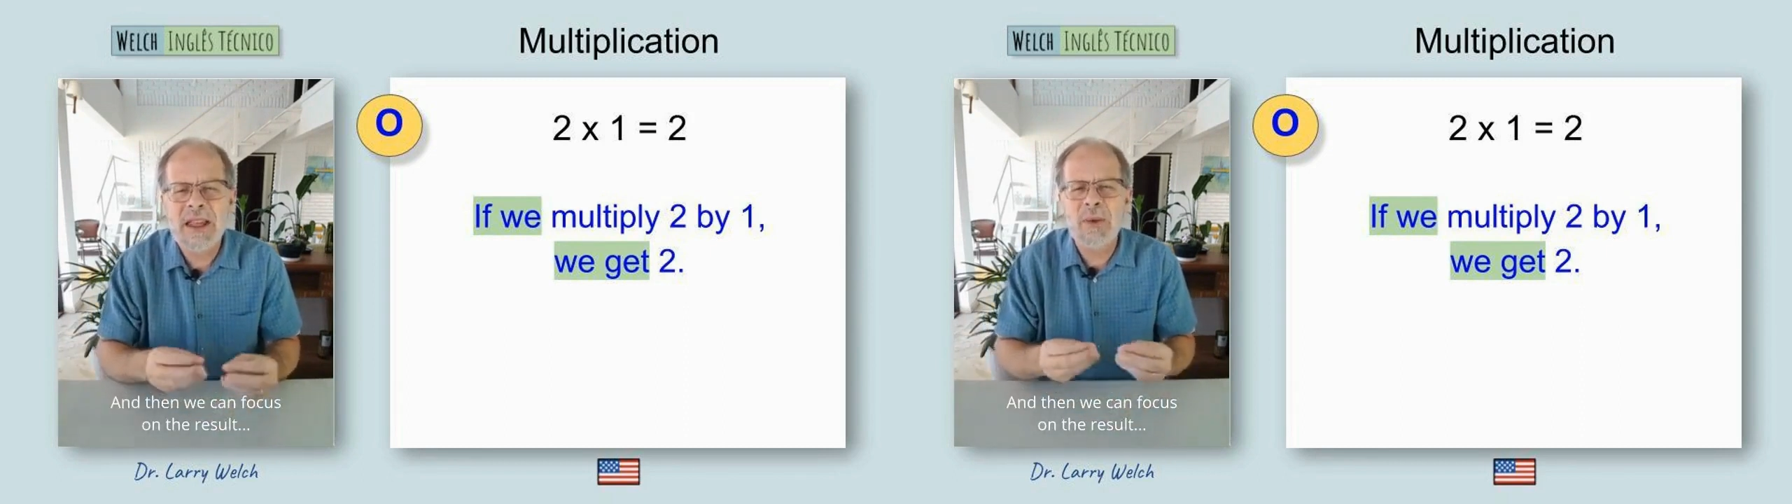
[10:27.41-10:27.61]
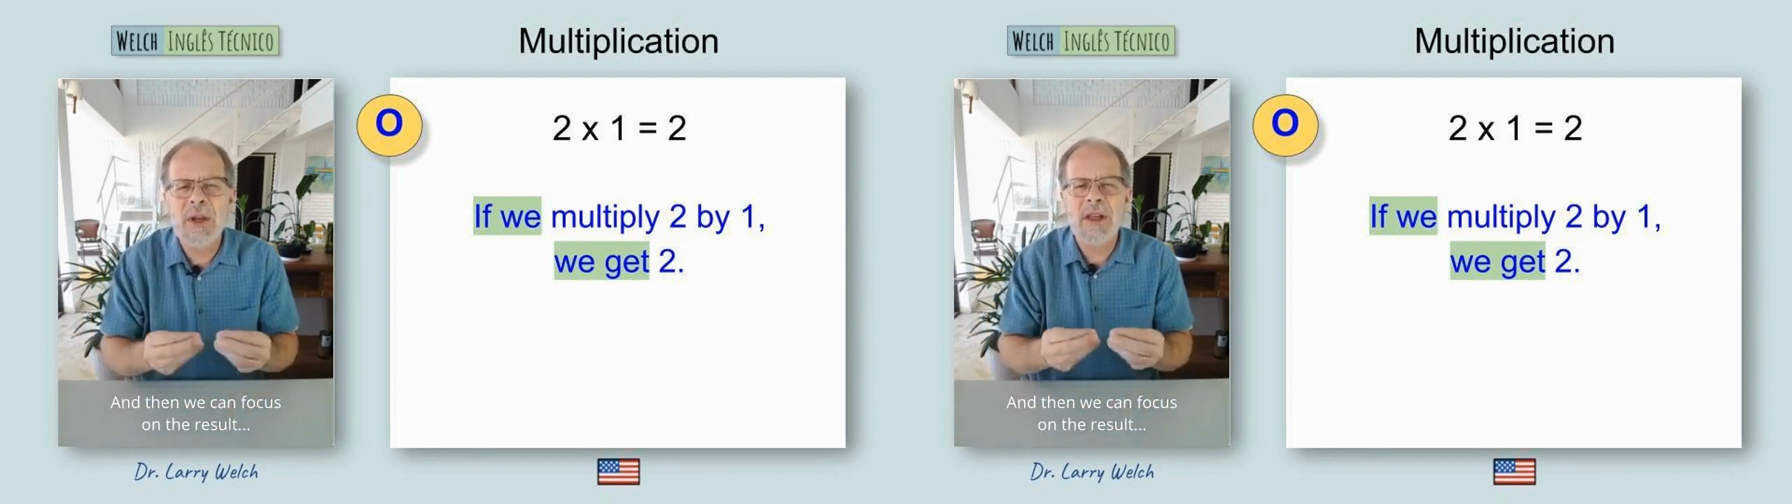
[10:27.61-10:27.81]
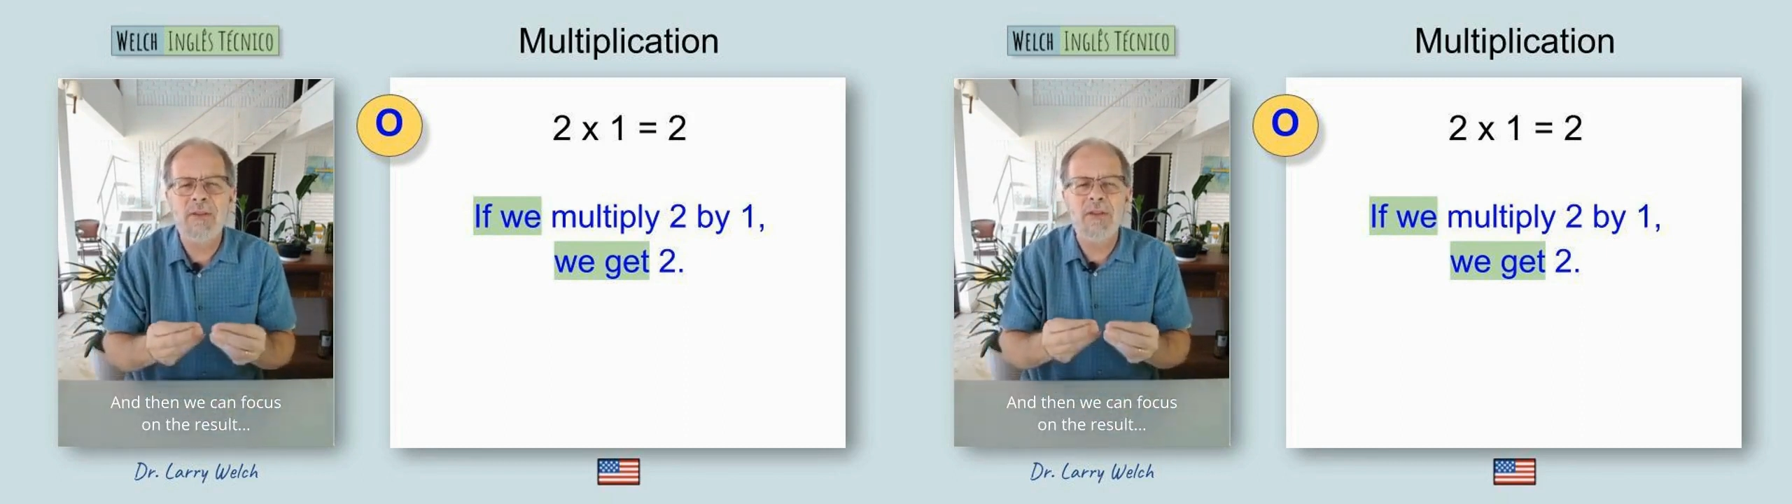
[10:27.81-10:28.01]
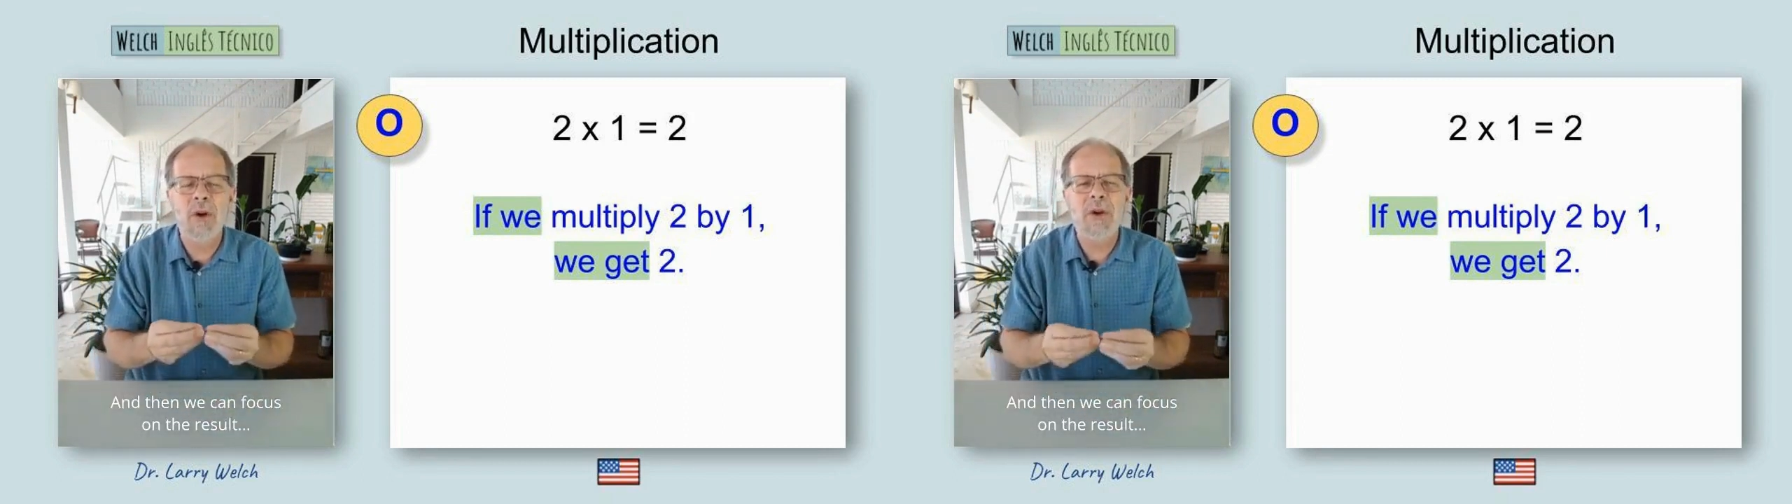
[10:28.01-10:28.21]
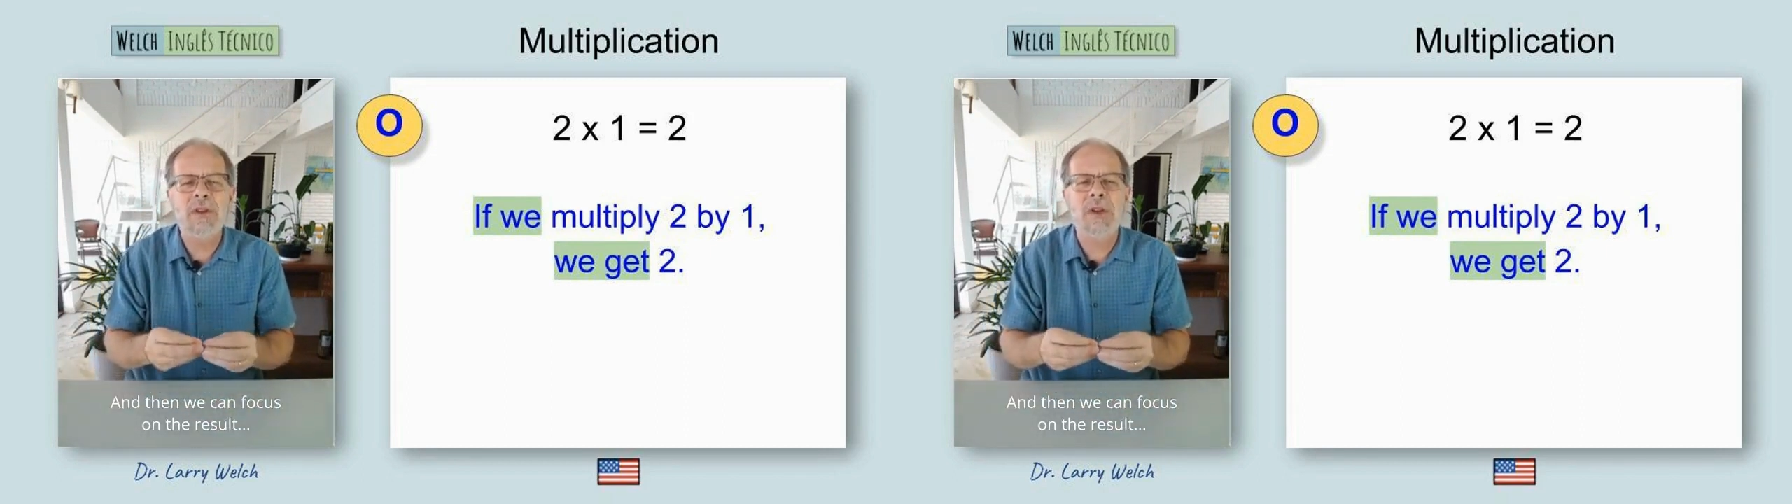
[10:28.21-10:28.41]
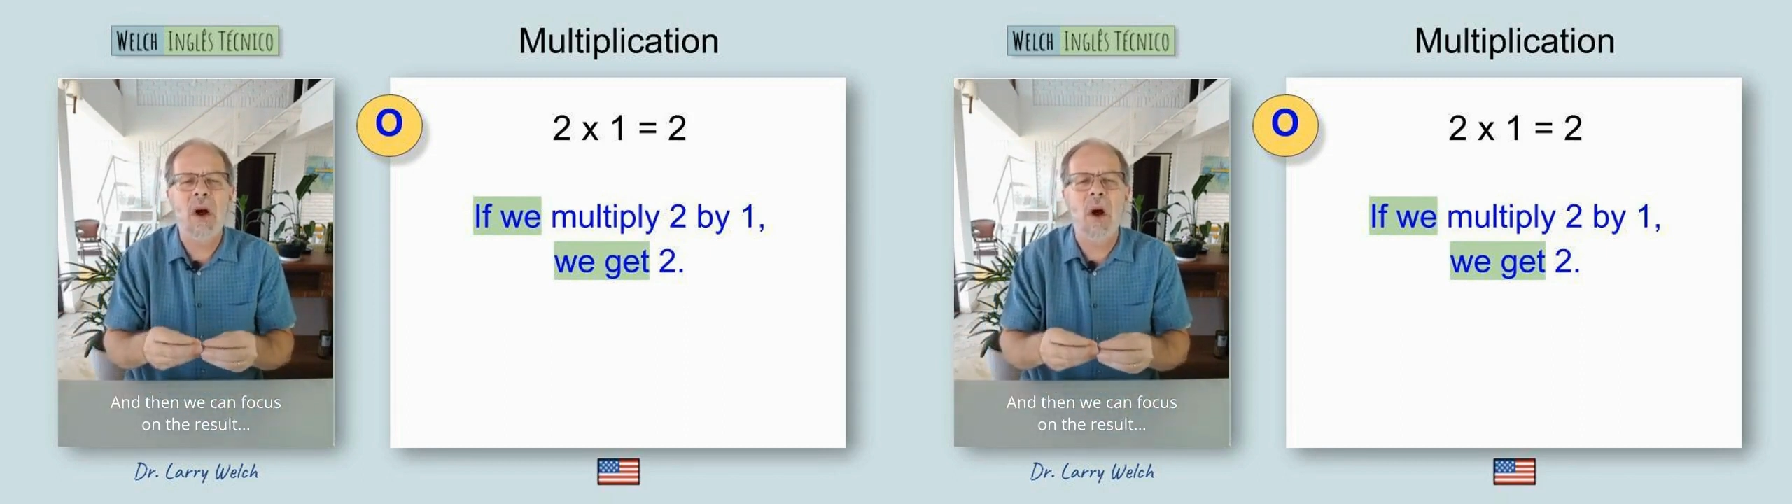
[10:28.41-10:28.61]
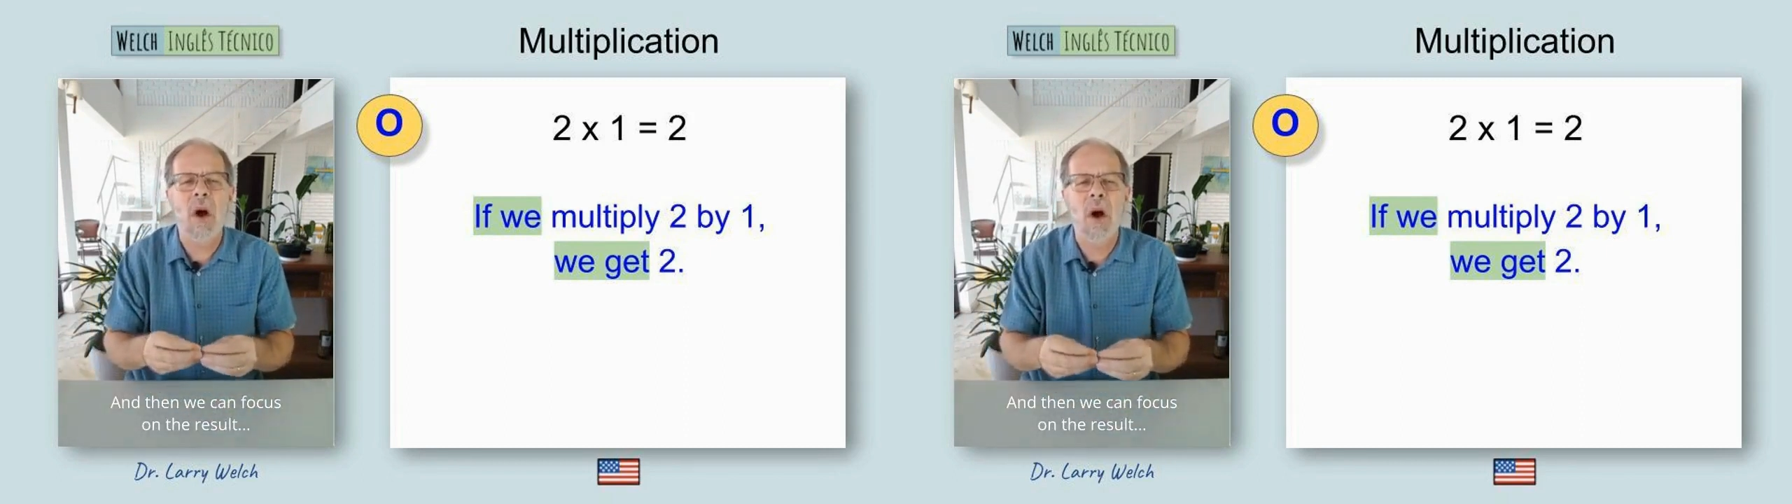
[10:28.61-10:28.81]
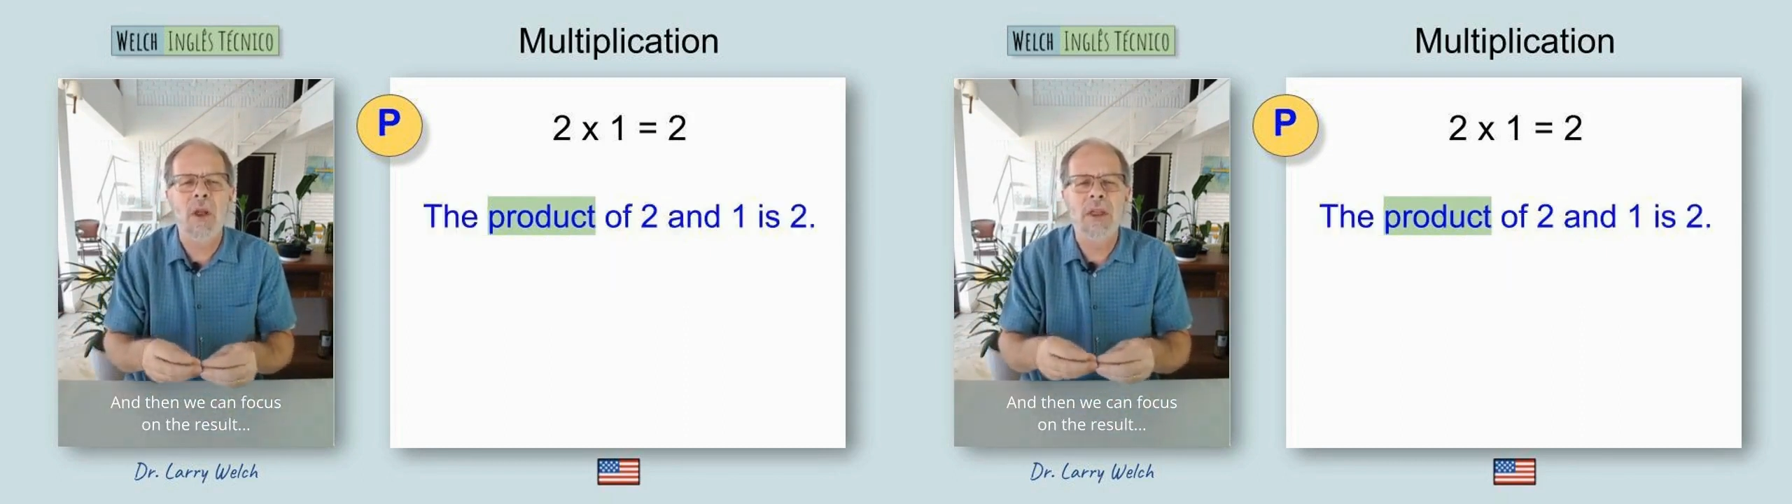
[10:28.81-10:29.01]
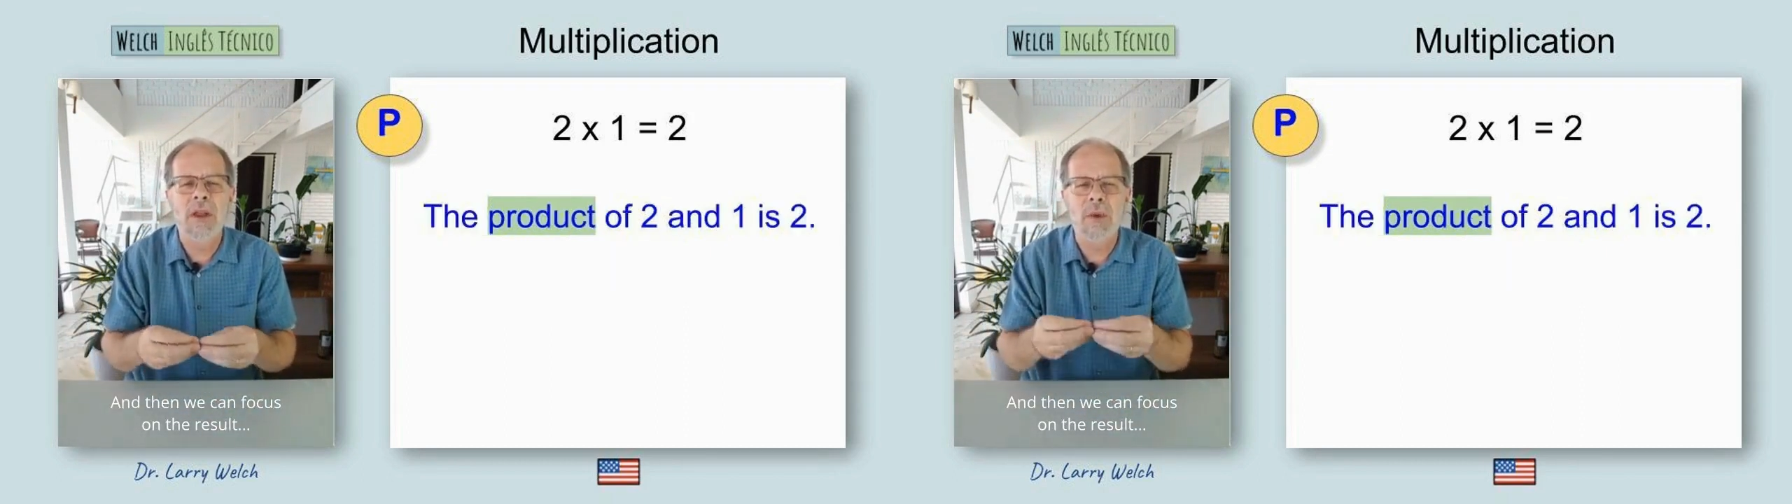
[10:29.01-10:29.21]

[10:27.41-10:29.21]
then we can focus on the